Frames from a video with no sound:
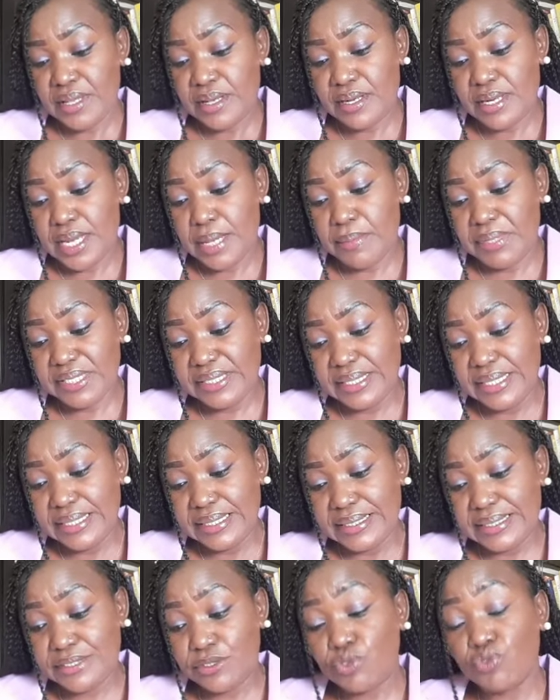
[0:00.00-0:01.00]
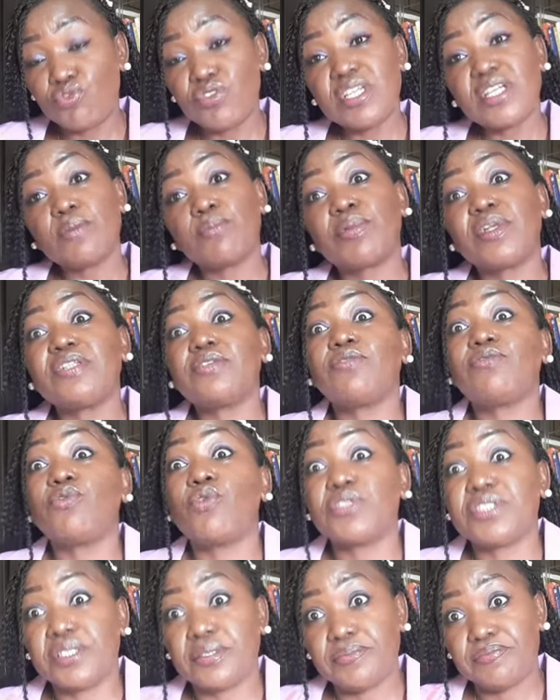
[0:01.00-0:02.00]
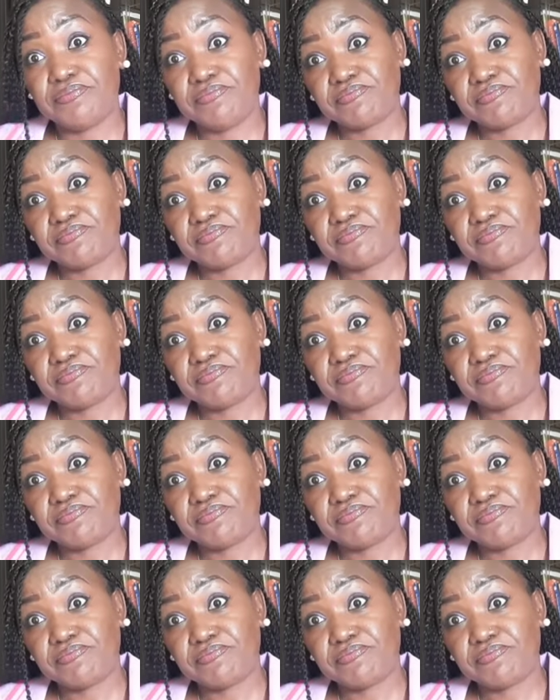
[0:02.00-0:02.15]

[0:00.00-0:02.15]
Number six, drink plenty of water.